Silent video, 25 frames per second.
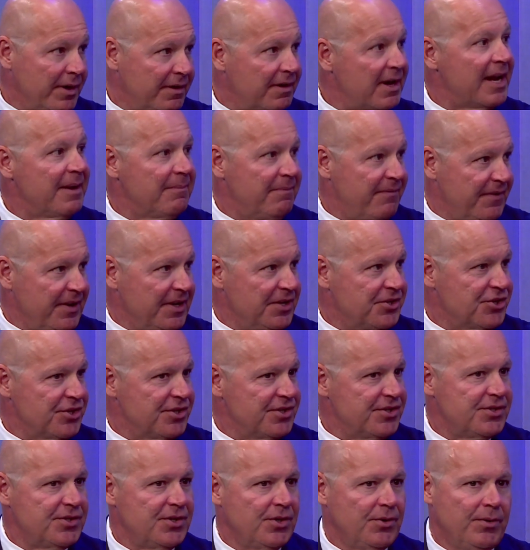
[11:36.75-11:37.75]
type
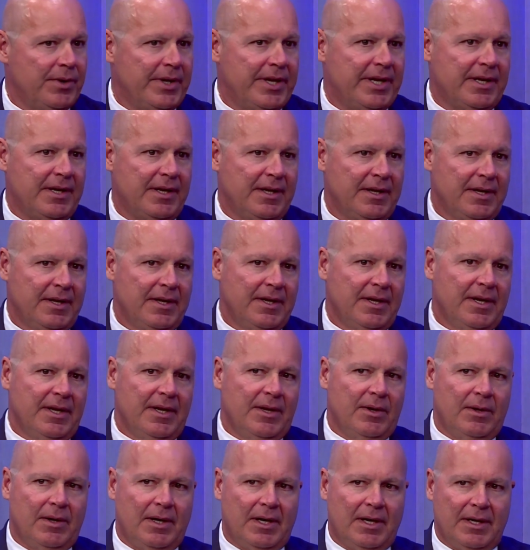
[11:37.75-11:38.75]
features to it.
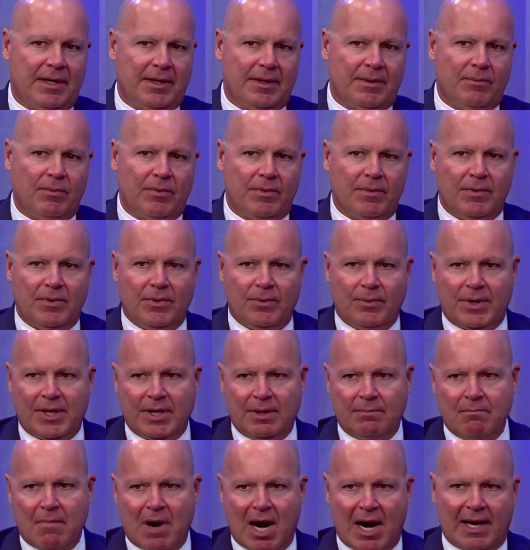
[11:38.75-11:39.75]
You
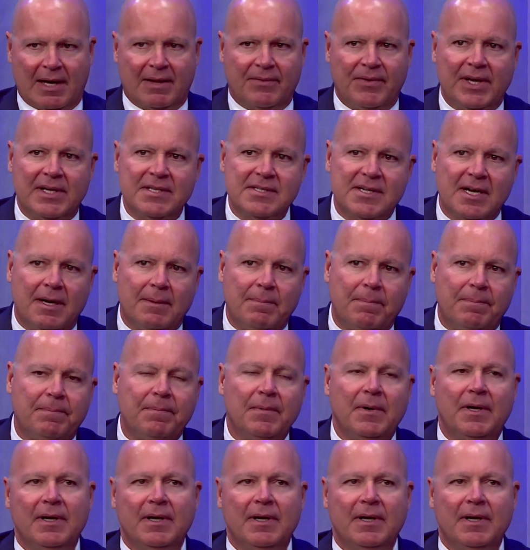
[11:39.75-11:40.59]
can mark things up.